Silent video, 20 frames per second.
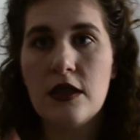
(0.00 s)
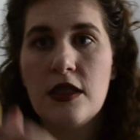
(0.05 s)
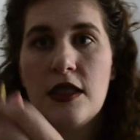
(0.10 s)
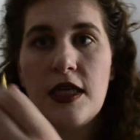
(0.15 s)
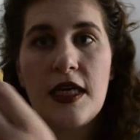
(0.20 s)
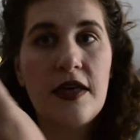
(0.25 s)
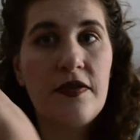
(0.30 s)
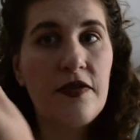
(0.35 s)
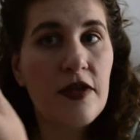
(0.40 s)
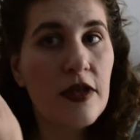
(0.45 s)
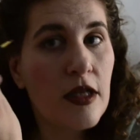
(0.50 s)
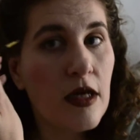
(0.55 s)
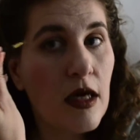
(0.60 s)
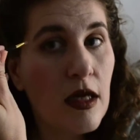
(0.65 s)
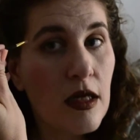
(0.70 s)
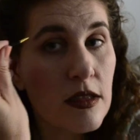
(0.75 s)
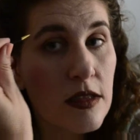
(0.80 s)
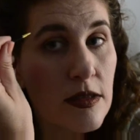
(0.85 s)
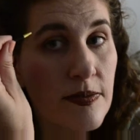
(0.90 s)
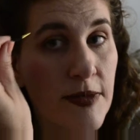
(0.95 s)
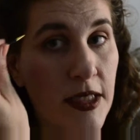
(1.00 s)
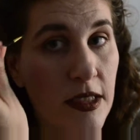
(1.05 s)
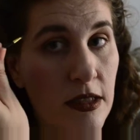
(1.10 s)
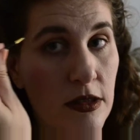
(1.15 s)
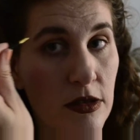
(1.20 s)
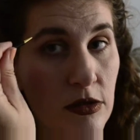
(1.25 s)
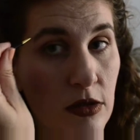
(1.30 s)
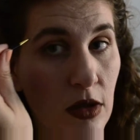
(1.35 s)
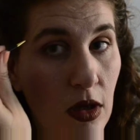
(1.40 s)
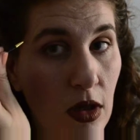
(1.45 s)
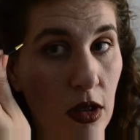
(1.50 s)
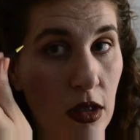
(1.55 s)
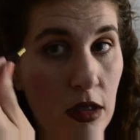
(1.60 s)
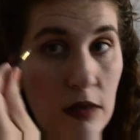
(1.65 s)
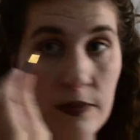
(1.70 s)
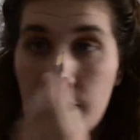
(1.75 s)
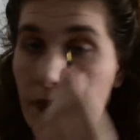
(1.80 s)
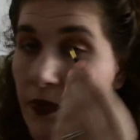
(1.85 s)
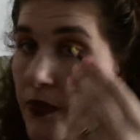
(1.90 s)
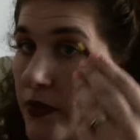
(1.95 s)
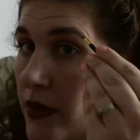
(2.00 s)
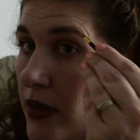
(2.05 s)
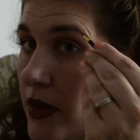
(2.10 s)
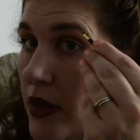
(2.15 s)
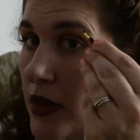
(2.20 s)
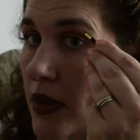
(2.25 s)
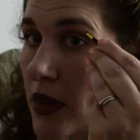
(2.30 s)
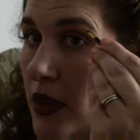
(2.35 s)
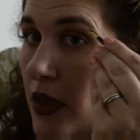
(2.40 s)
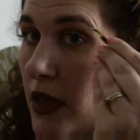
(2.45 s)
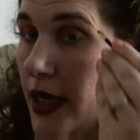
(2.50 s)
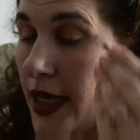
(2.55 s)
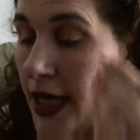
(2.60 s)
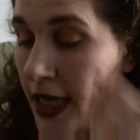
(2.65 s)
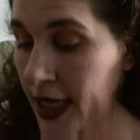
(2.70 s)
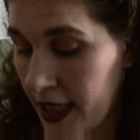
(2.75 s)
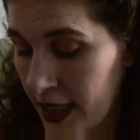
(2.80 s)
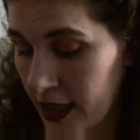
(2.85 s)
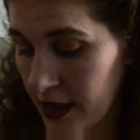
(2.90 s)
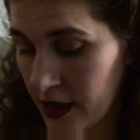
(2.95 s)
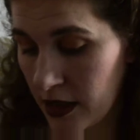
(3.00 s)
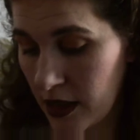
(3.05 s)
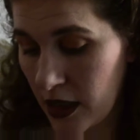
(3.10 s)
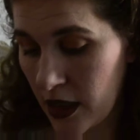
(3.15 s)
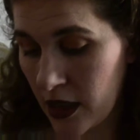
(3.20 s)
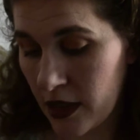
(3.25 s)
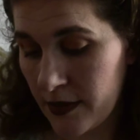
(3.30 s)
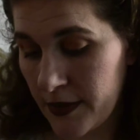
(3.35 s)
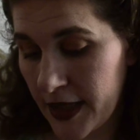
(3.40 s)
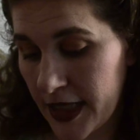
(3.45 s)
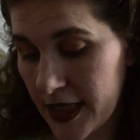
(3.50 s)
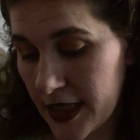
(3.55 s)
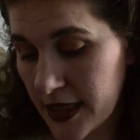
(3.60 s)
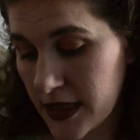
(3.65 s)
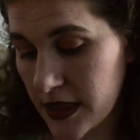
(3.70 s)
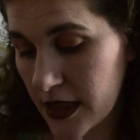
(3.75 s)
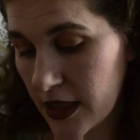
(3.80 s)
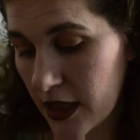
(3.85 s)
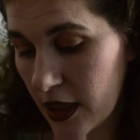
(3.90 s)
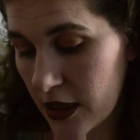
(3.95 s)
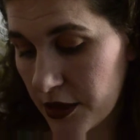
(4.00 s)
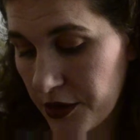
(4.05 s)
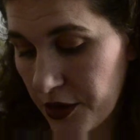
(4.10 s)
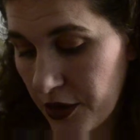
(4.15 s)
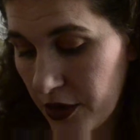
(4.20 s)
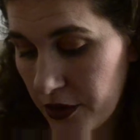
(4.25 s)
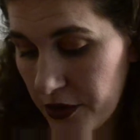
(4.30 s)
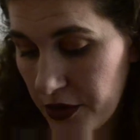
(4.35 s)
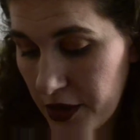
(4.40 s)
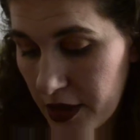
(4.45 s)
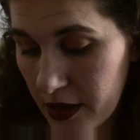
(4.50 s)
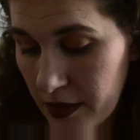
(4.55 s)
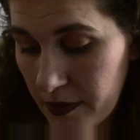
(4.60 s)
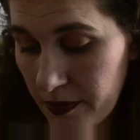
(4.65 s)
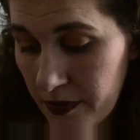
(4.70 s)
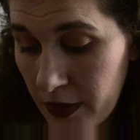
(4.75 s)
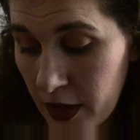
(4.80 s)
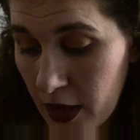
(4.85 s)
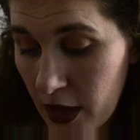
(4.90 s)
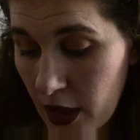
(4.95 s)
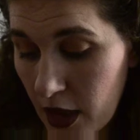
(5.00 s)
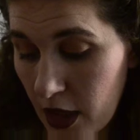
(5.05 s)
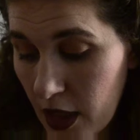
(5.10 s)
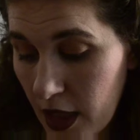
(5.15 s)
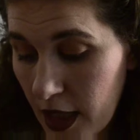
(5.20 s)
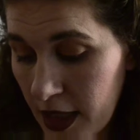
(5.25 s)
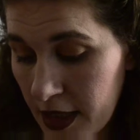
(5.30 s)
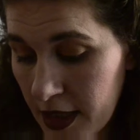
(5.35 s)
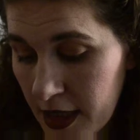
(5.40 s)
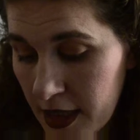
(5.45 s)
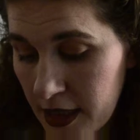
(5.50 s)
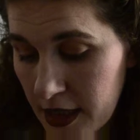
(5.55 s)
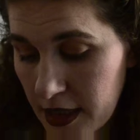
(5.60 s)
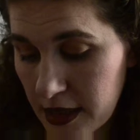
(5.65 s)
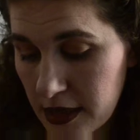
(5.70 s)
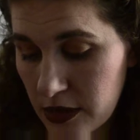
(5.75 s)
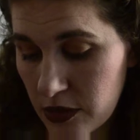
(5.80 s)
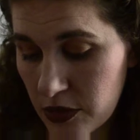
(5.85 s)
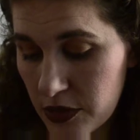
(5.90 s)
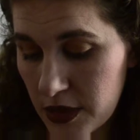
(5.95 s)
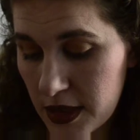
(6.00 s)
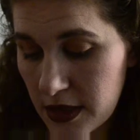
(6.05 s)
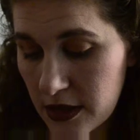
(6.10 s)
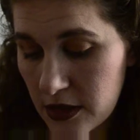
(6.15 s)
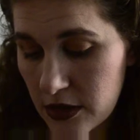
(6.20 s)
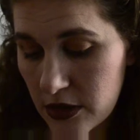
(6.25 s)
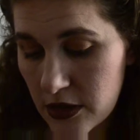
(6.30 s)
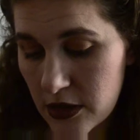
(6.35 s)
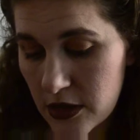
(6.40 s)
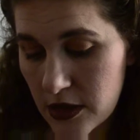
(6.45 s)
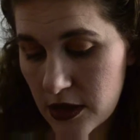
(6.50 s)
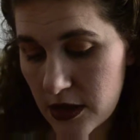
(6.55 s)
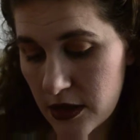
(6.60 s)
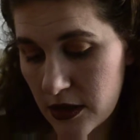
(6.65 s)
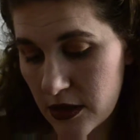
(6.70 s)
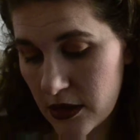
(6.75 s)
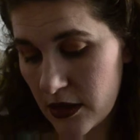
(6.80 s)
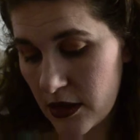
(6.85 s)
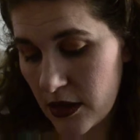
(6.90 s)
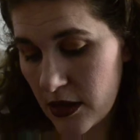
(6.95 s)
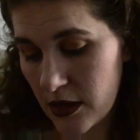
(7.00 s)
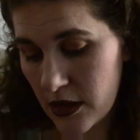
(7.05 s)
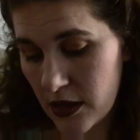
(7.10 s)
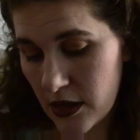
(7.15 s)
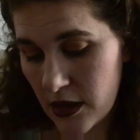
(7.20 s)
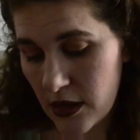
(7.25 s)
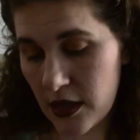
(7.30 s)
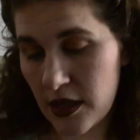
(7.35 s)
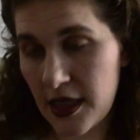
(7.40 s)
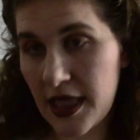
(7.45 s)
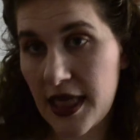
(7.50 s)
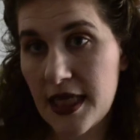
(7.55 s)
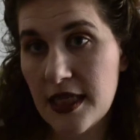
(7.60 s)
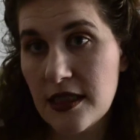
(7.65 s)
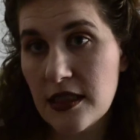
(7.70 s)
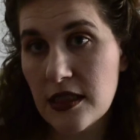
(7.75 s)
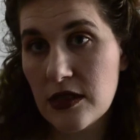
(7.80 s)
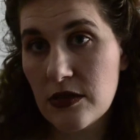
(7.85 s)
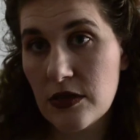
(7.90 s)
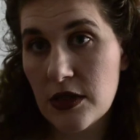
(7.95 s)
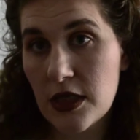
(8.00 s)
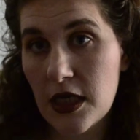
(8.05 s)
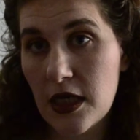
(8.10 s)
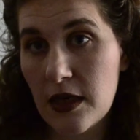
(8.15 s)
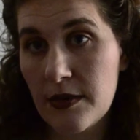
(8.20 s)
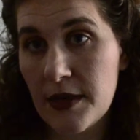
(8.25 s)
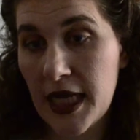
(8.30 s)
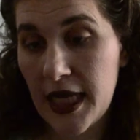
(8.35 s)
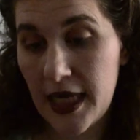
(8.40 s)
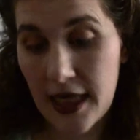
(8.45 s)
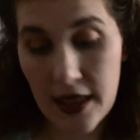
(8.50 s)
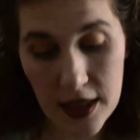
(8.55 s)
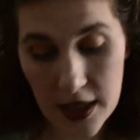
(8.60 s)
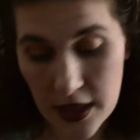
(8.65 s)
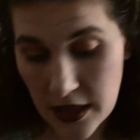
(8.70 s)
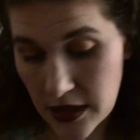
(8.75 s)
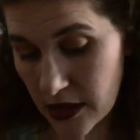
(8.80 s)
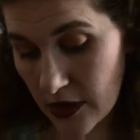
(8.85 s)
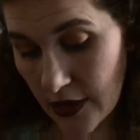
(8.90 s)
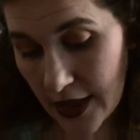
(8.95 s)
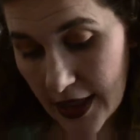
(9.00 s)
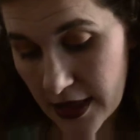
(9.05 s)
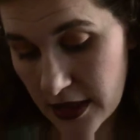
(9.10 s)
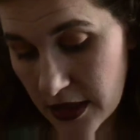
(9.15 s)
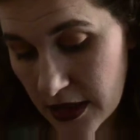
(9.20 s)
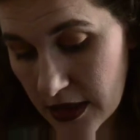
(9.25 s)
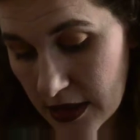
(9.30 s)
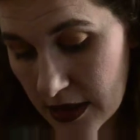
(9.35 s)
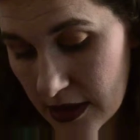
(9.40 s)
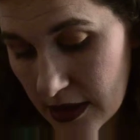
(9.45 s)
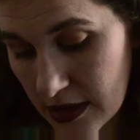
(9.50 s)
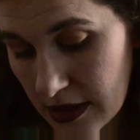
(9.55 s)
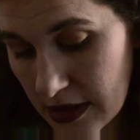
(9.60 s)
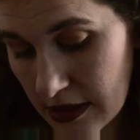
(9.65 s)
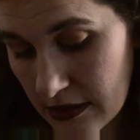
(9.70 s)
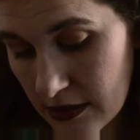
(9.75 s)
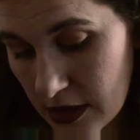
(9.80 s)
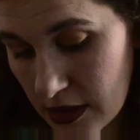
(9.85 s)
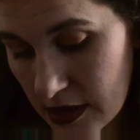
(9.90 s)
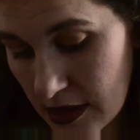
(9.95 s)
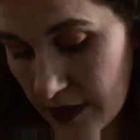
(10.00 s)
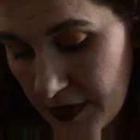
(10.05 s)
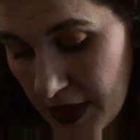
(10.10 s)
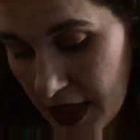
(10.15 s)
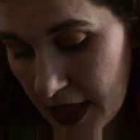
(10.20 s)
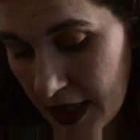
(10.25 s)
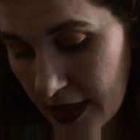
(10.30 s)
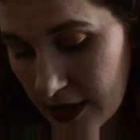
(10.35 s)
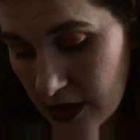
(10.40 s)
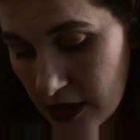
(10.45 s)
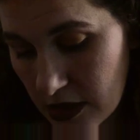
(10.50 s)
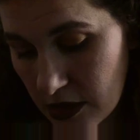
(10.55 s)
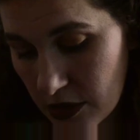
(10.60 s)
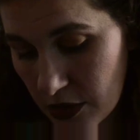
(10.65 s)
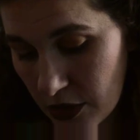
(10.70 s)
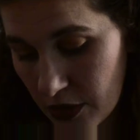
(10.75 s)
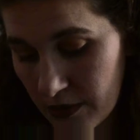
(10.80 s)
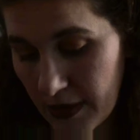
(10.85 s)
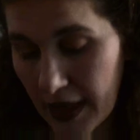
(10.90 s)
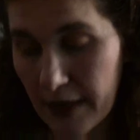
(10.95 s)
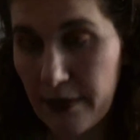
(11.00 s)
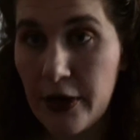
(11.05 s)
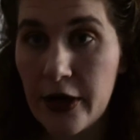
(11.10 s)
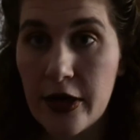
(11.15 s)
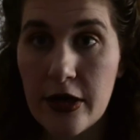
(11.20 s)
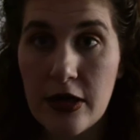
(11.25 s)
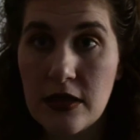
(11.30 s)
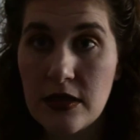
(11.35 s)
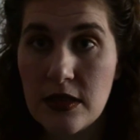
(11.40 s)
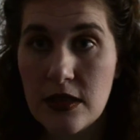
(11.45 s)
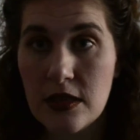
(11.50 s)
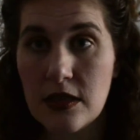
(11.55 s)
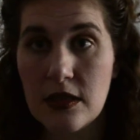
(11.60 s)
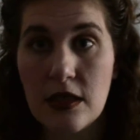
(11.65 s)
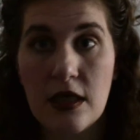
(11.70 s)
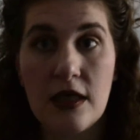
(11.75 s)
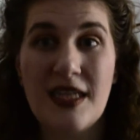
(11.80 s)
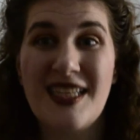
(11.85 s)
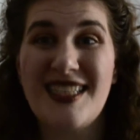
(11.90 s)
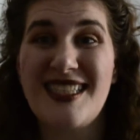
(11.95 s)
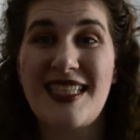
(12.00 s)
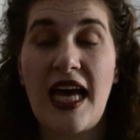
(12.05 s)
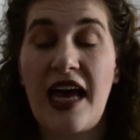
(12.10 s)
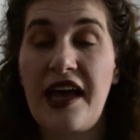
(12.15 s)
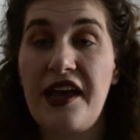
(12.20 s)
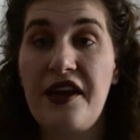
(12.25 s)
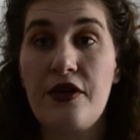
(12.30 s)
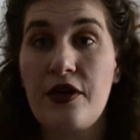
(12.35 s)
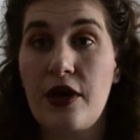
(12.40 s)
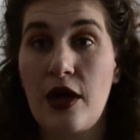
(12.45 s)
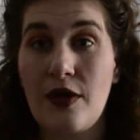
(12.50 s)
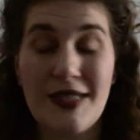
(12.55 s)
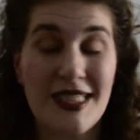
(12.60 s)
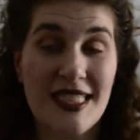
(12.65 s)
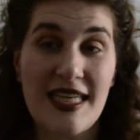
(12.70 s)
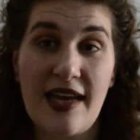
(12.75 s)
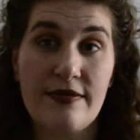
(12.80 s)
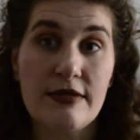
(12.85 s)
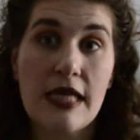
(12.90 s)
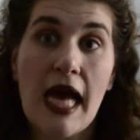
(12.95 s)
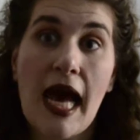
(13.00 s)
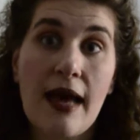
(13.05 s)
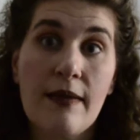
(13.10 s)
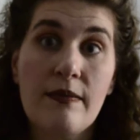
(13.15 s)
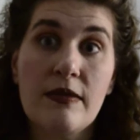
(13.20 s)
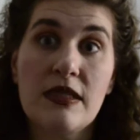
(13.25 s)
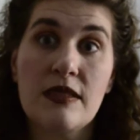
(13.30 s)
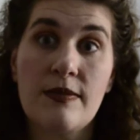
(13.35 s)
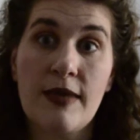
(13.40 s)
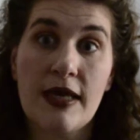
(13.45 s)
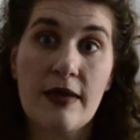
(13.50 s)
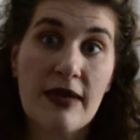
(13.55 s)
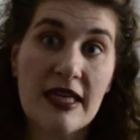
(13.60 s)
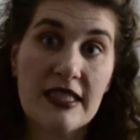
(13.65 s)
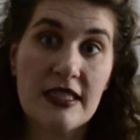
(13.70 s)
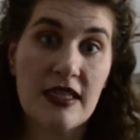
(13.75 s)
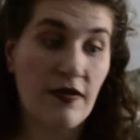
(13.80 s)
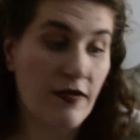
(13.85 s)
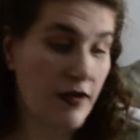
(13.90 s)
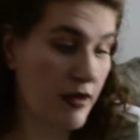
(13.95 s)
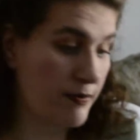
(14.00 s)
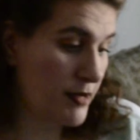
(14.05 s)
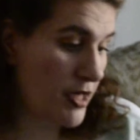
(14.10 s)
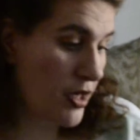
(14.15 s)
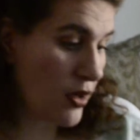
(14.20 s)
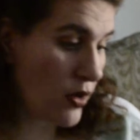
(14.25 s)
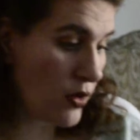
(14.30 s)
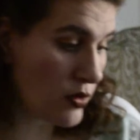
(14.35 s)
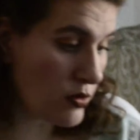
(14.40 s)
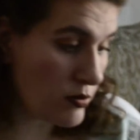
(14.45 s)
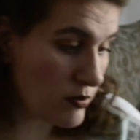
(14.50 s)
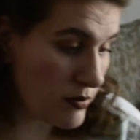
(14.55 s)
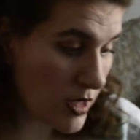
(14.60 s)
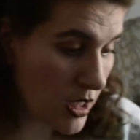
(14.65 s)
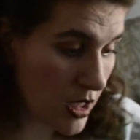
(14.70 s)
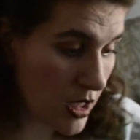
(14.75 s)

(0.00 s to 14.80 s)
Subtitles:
They give you the ultimate control. And I like to color code them. And then these tweezers, they just really come in handy. So this is something I just throw in my purse because I don't always have time to make myself up at home.